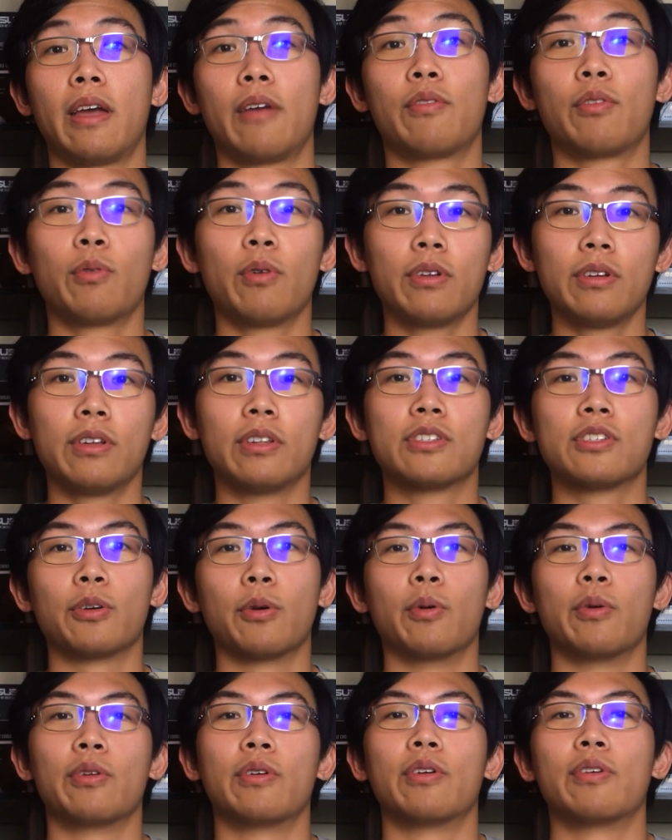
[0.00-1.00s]
Hey everyone, it's
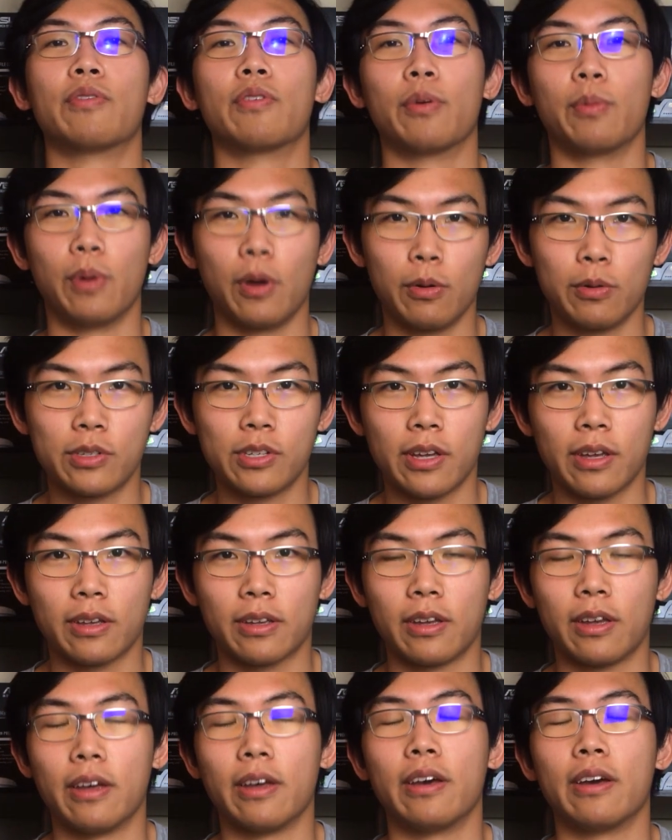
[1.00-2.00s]
Owen here from OTech,
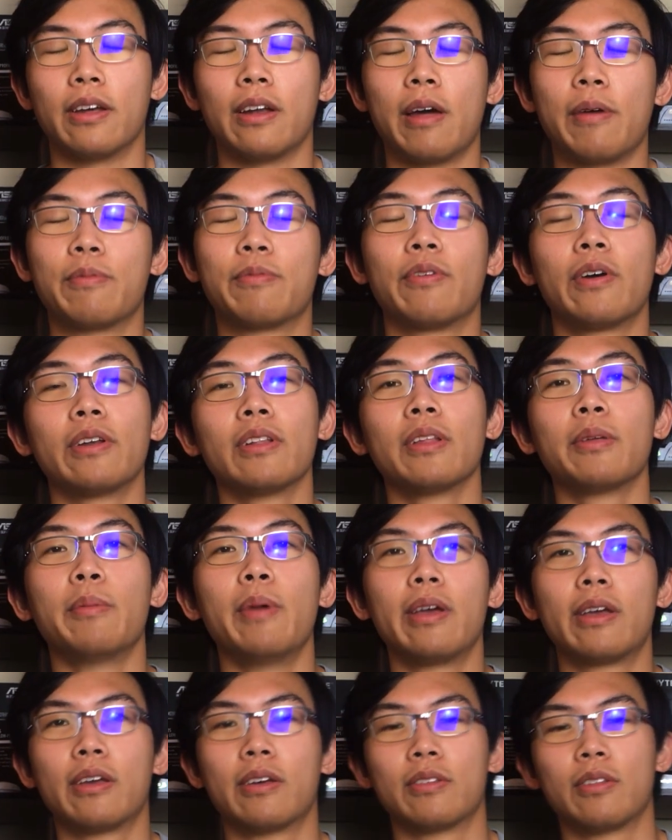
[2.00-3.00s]
and I'm finally
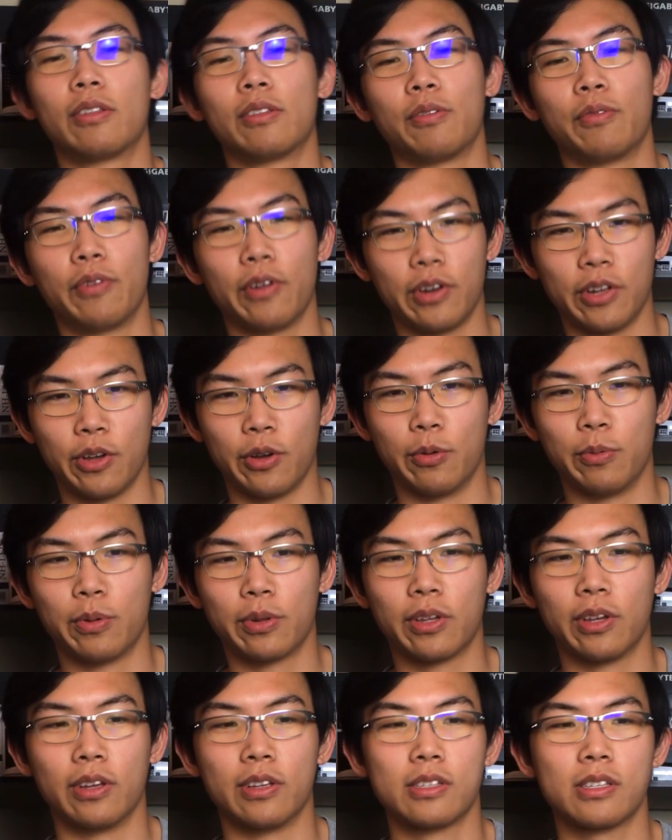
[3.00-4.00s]
making another video
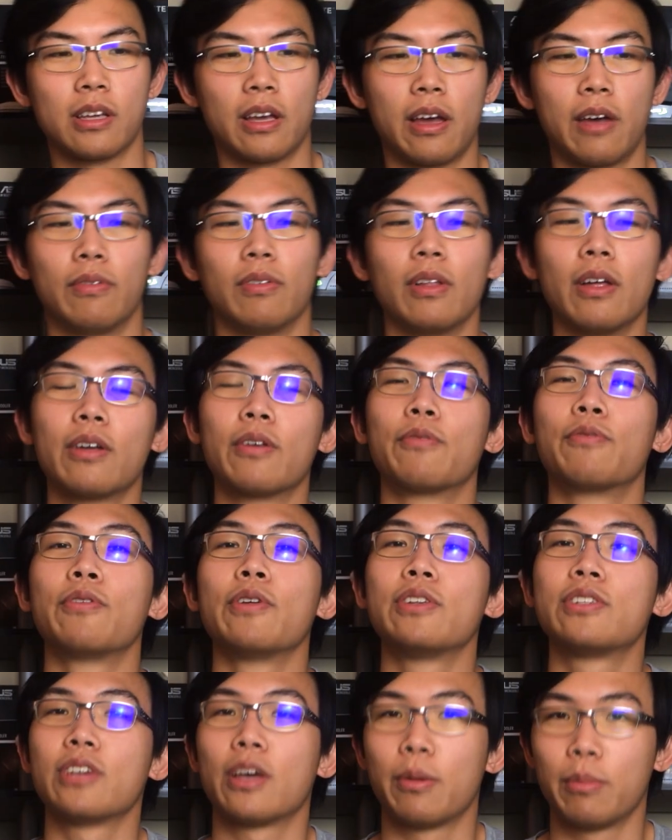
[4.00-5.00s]
because I have a lot of
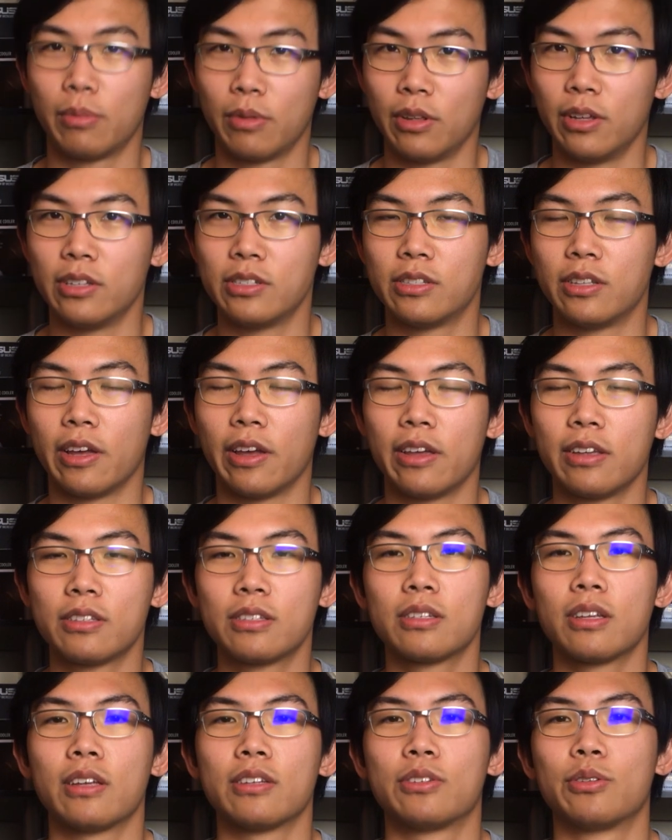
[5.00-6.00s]
free time these
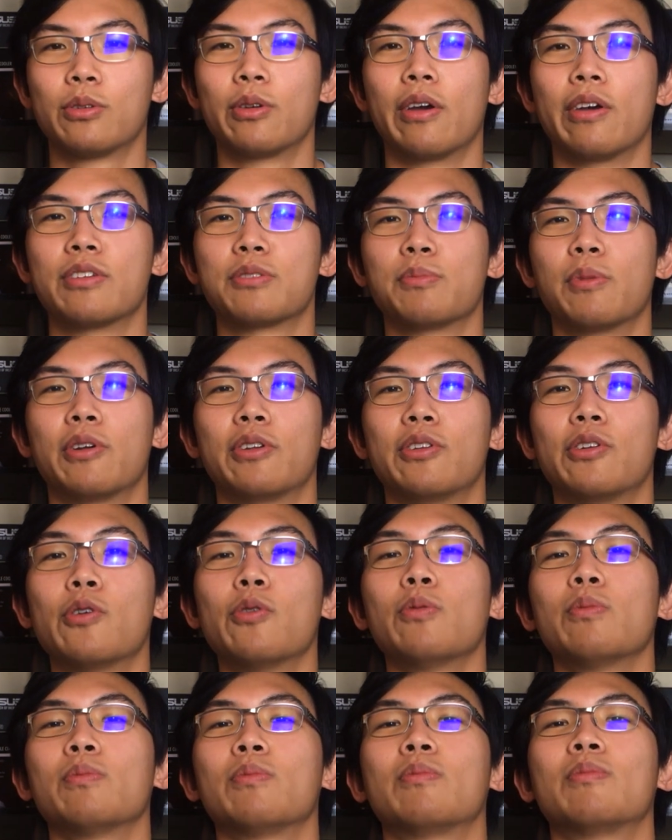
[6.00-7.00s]
days. As you guys might
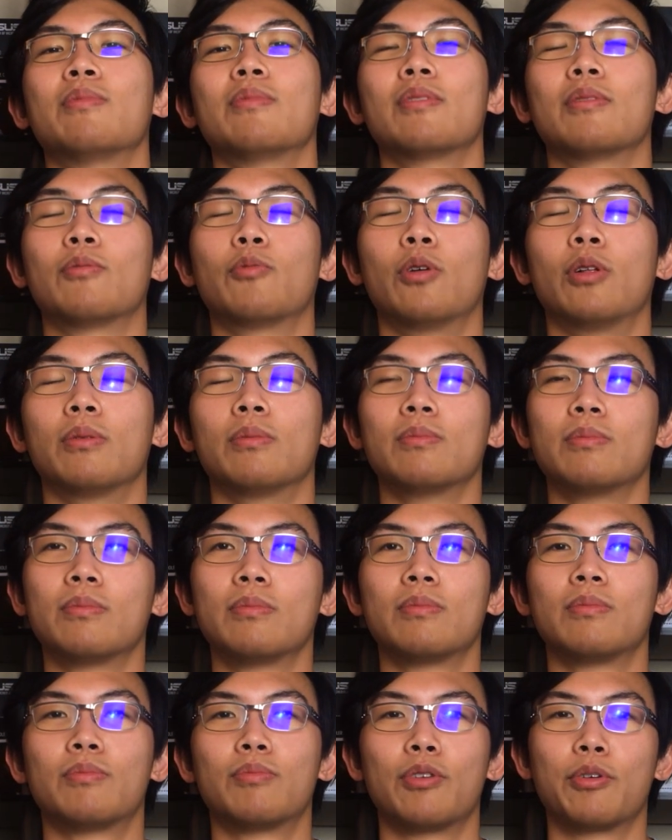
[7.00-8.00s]
know, well,
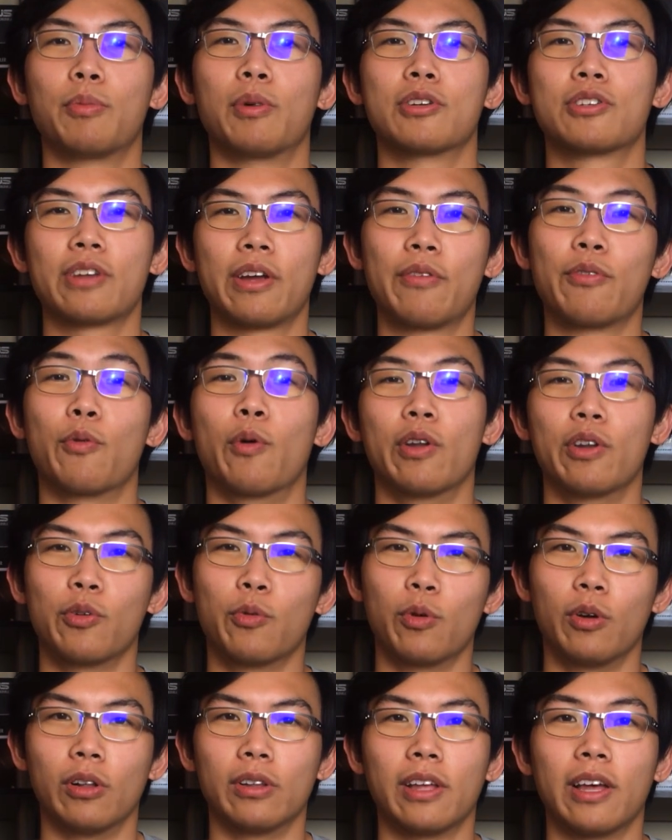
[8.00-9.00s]
pretty much everyone in the
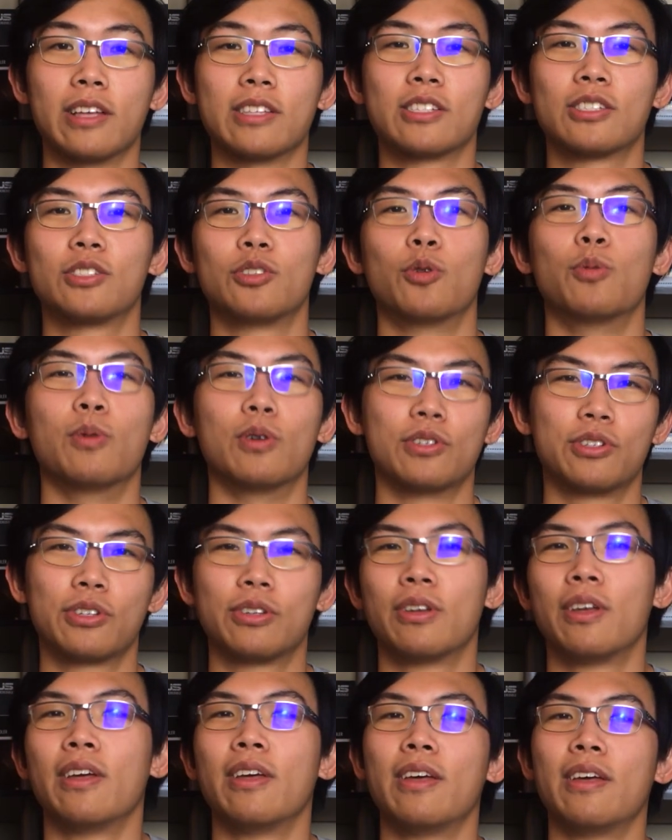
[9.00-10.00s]
world has so much
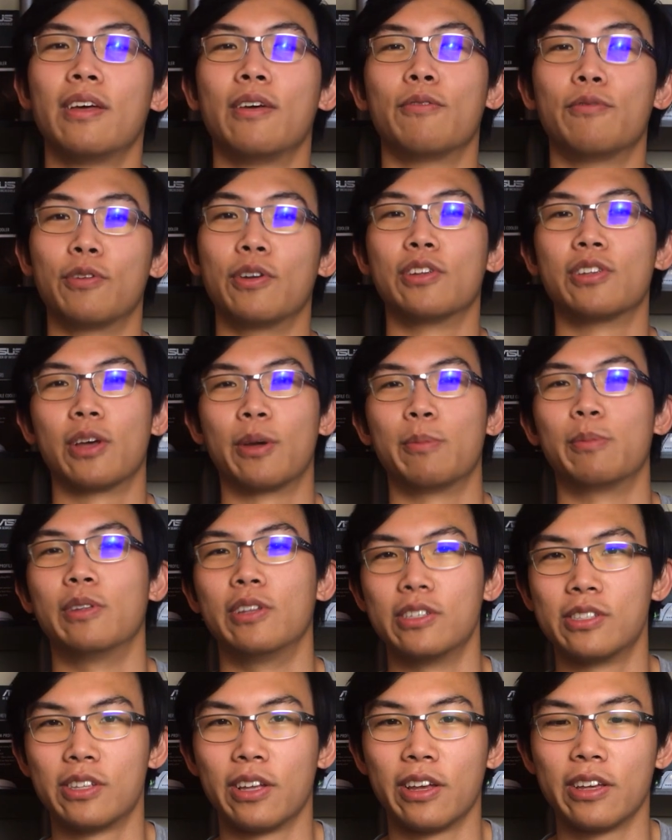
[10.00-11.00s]
free time
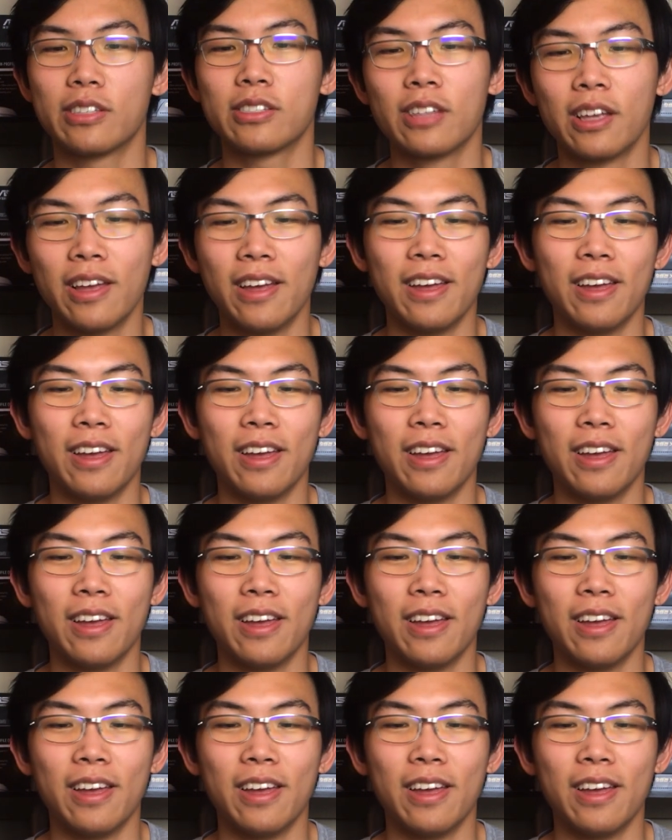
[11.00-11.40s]
these days.